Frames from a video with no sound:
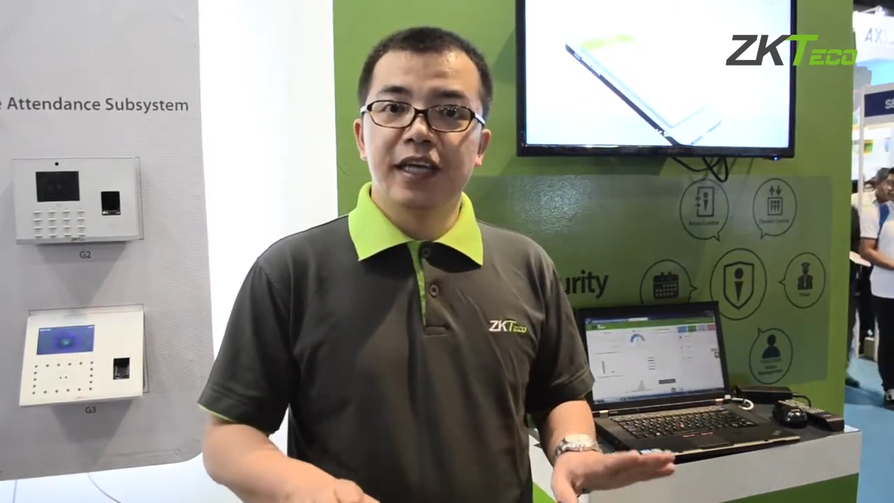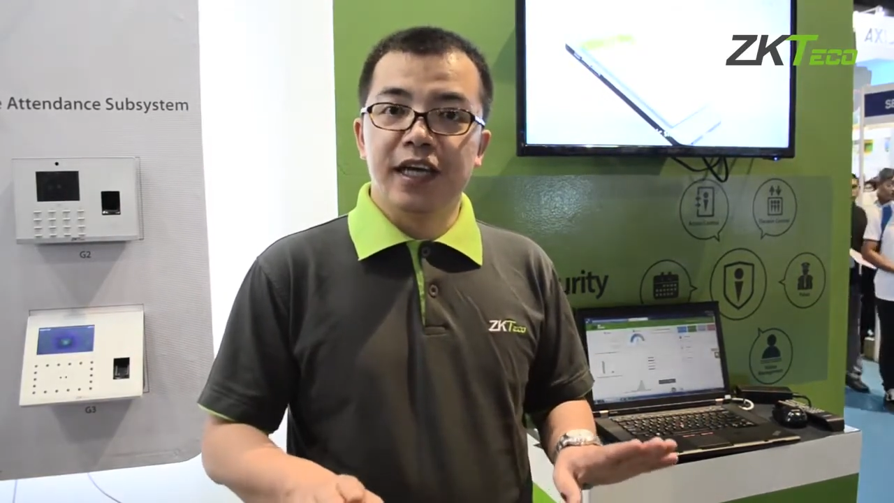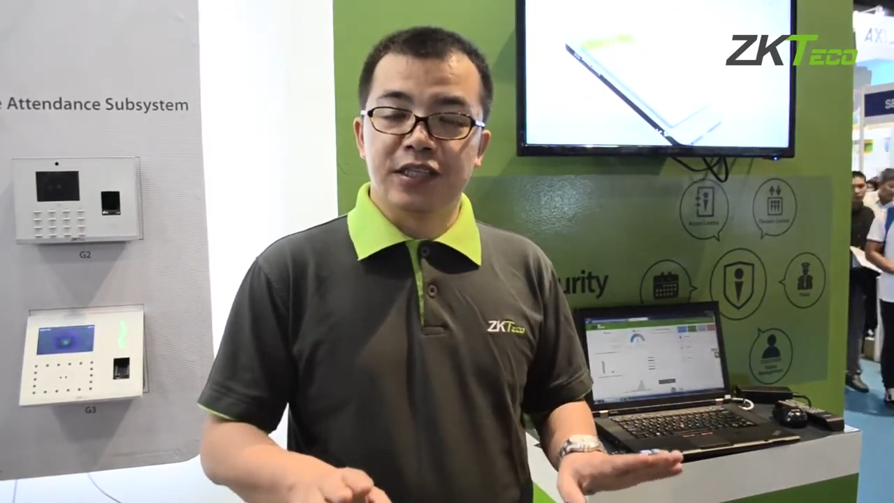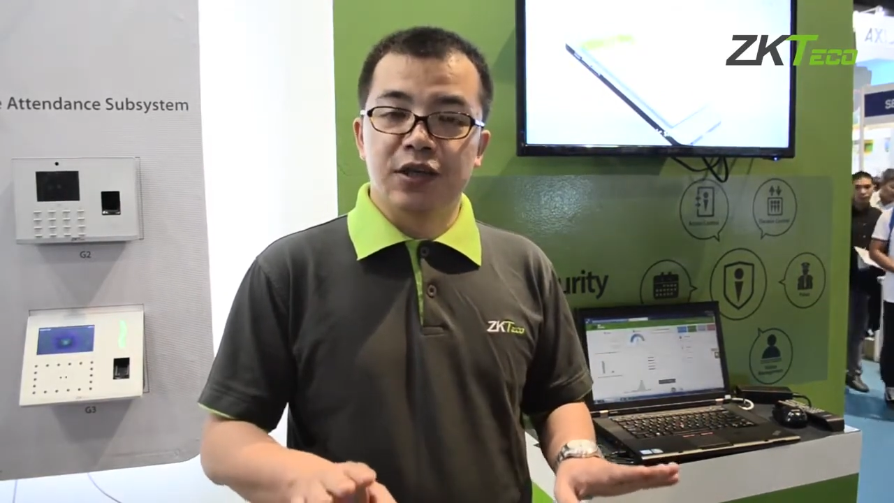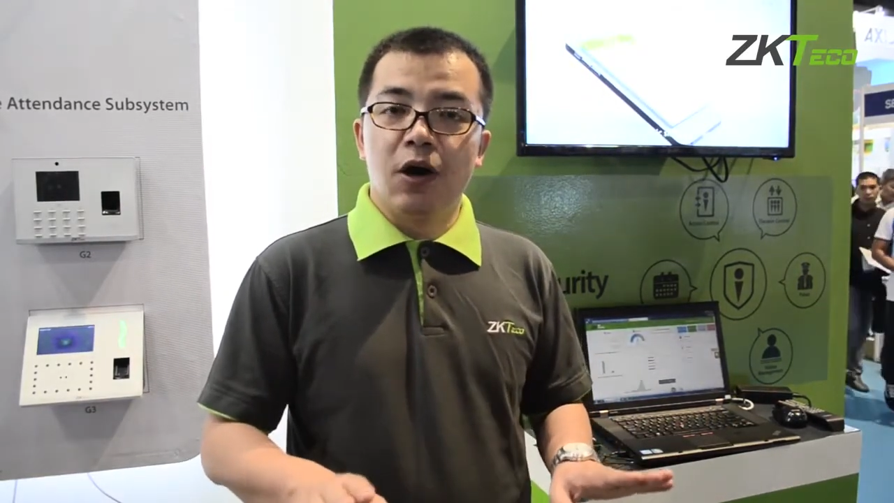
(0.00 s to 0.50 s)

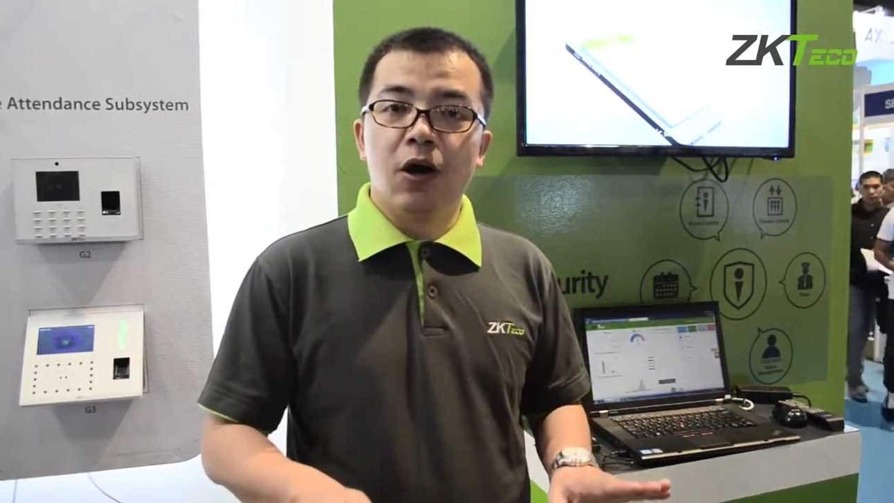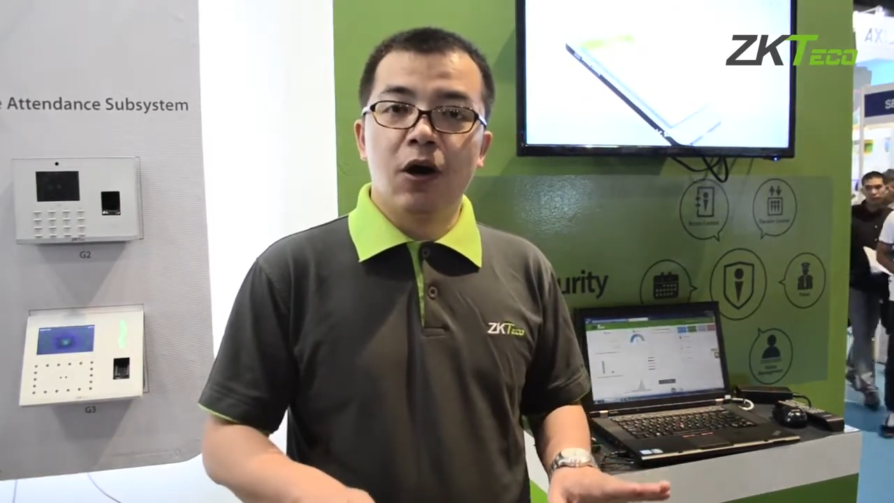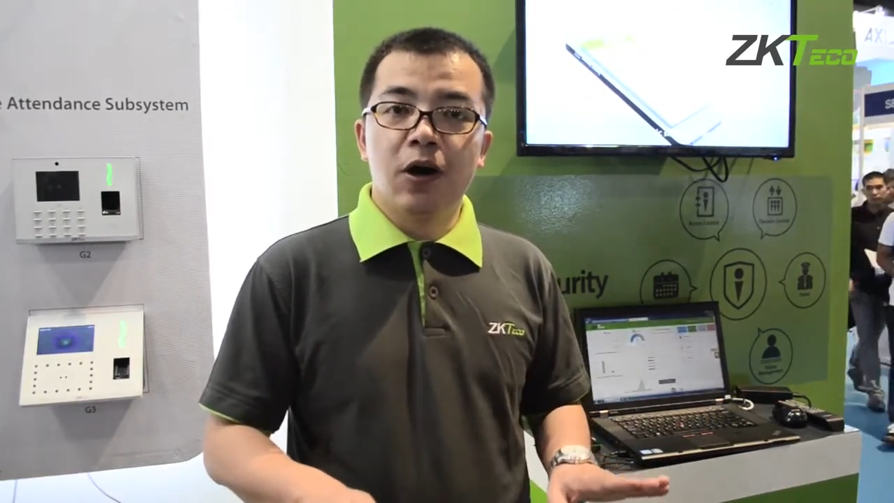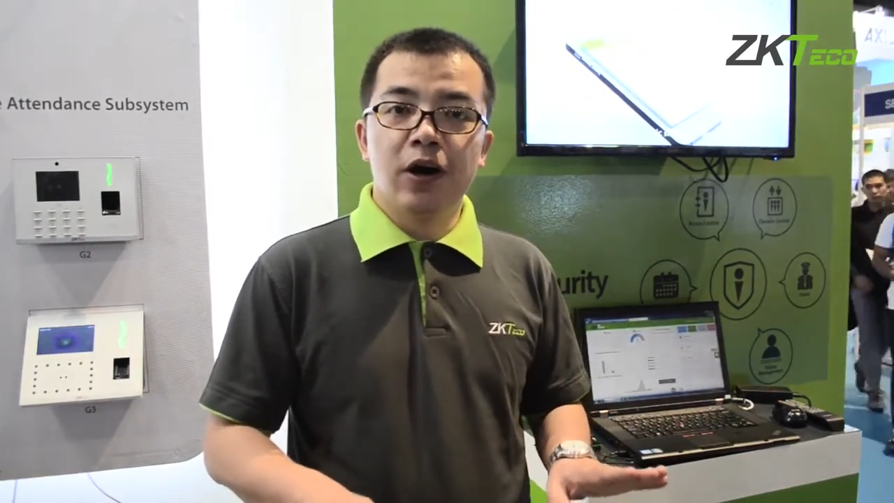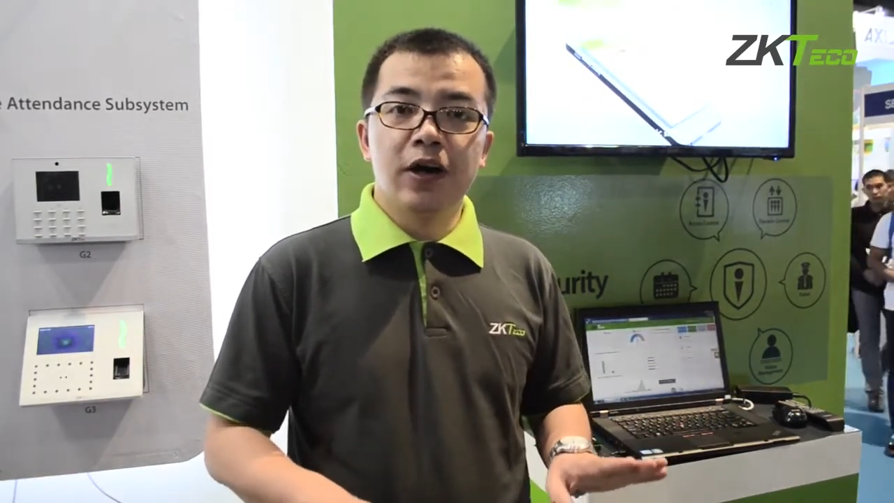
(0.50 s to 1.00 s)
it's
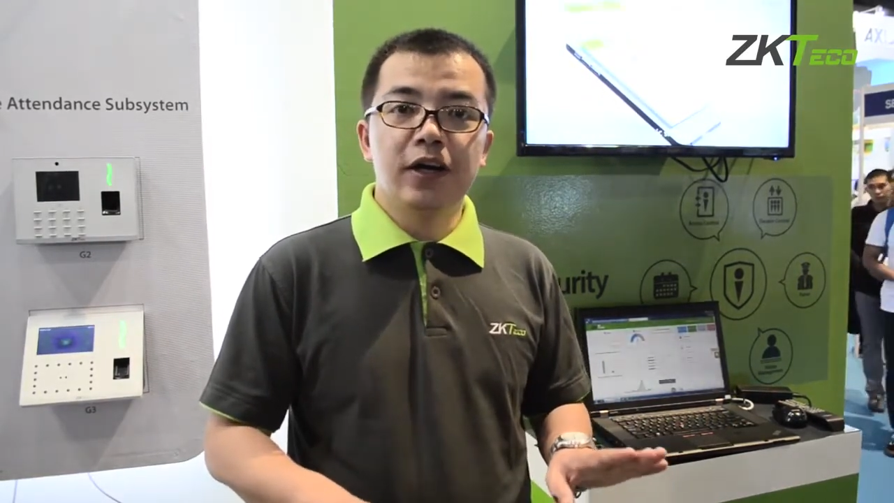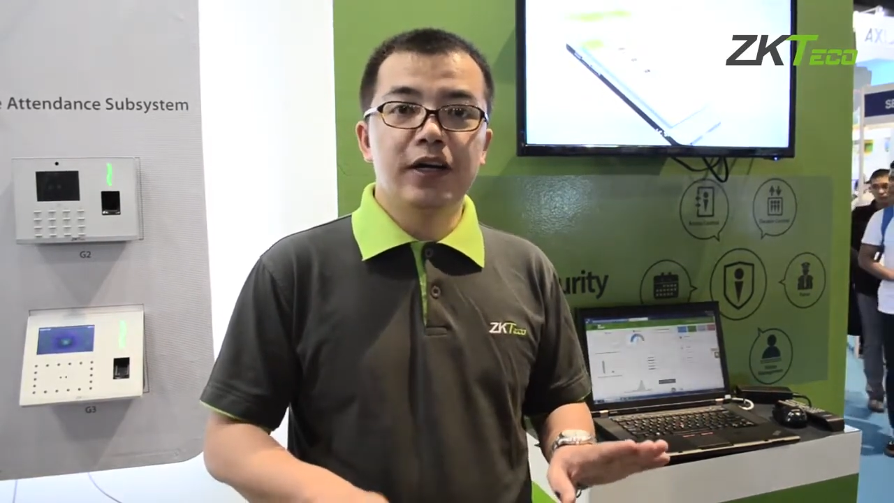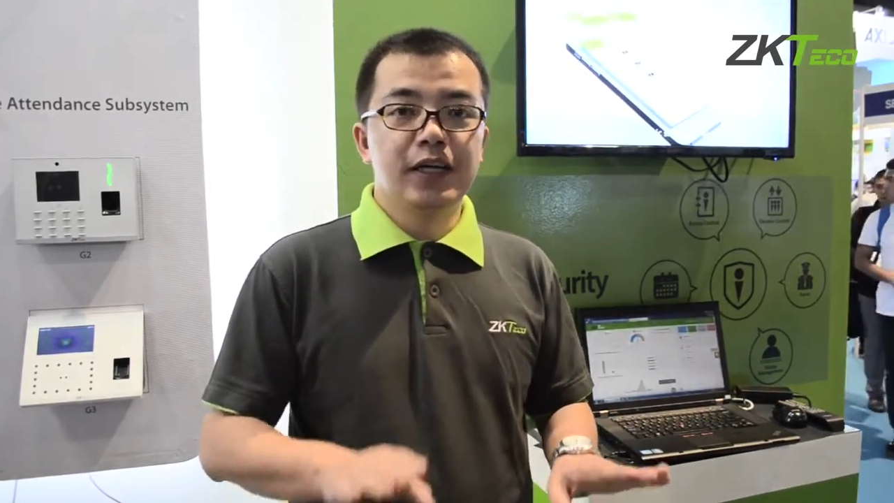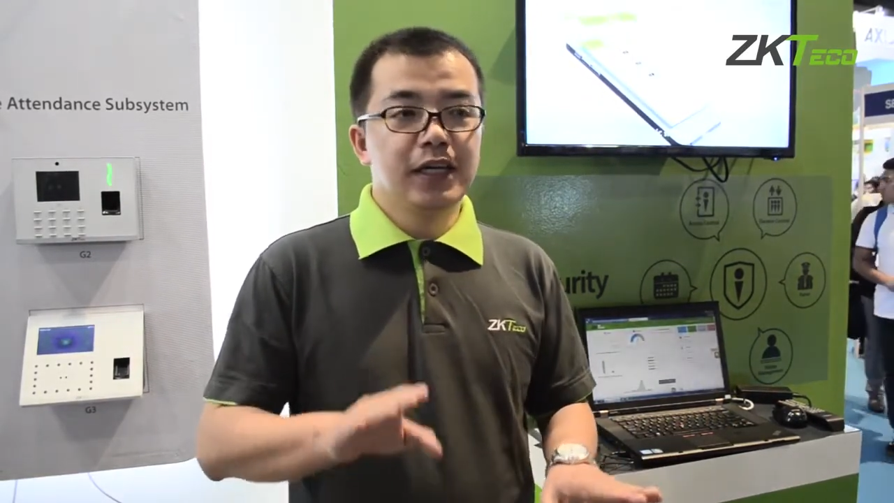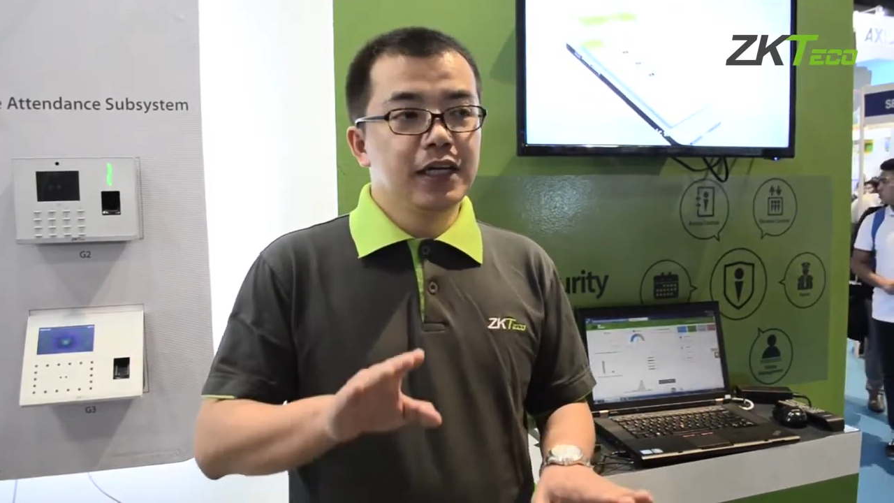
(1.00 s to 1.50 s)
all
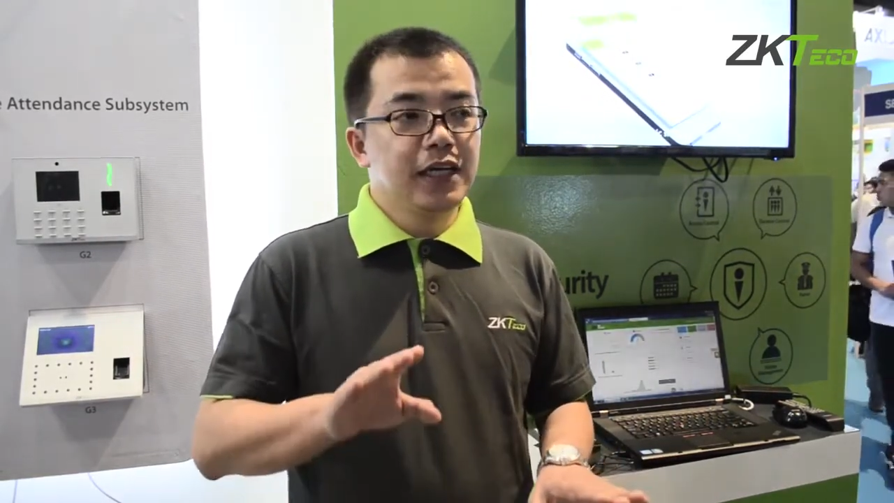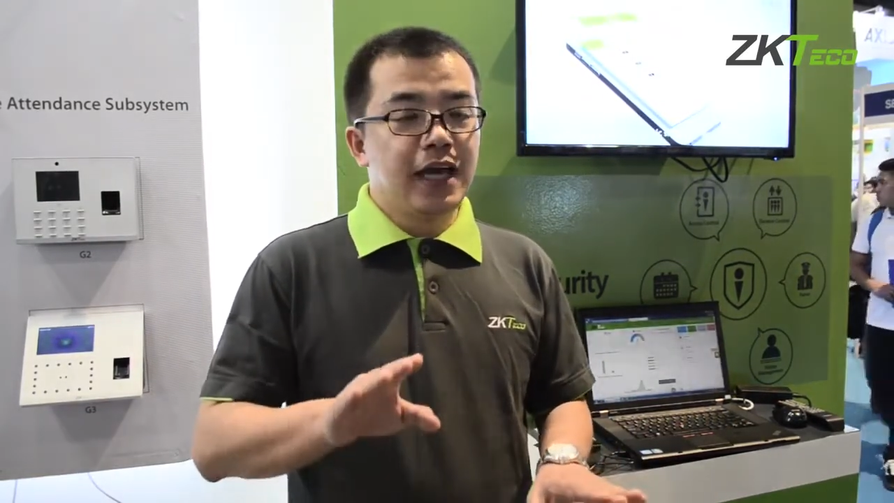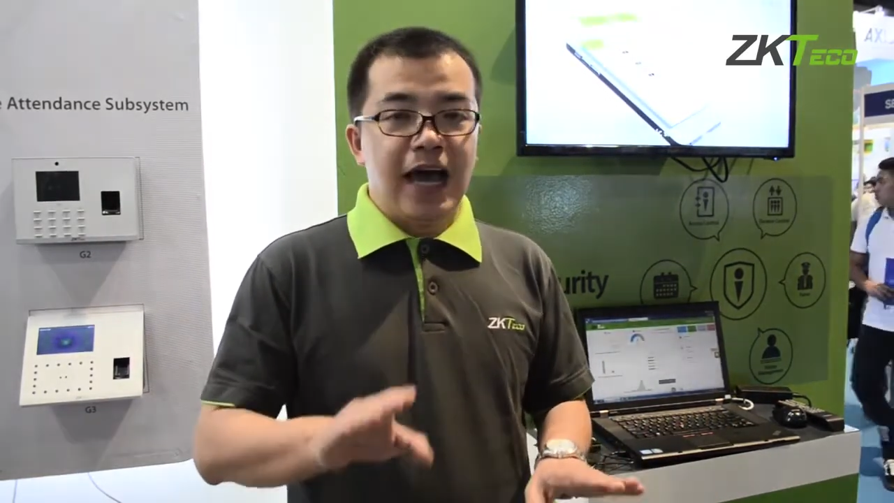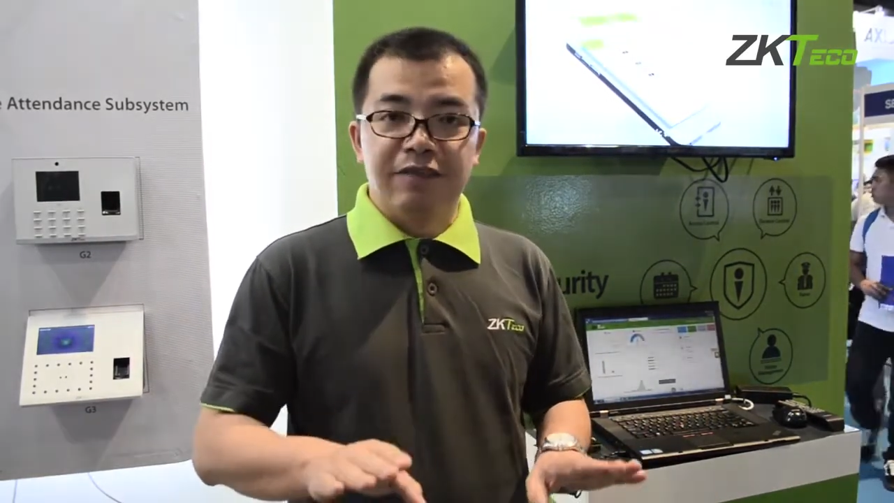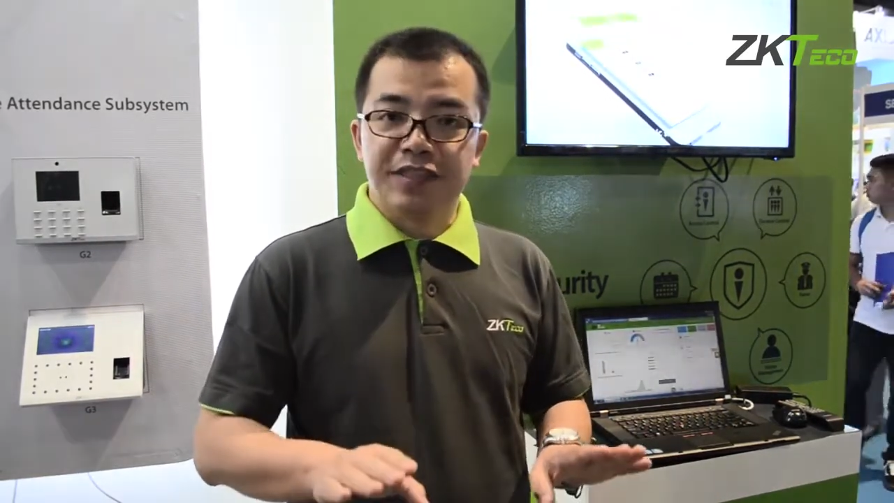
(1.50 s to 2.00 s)

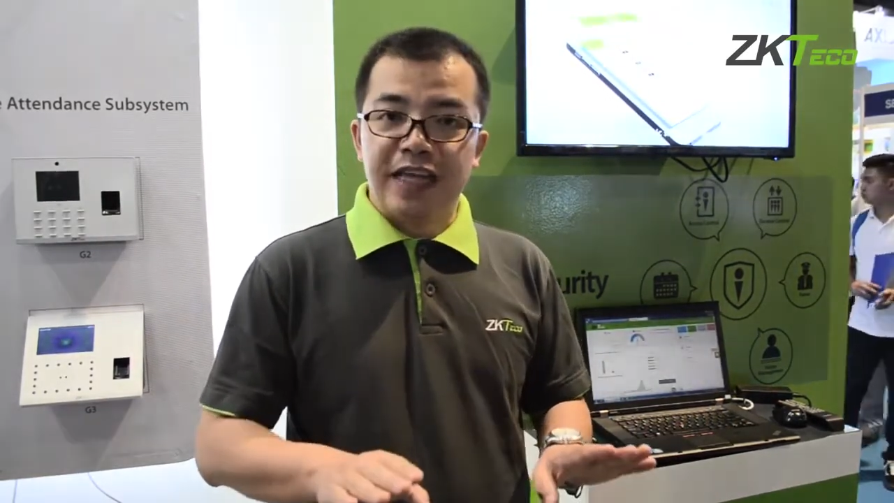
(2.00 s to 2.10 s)
have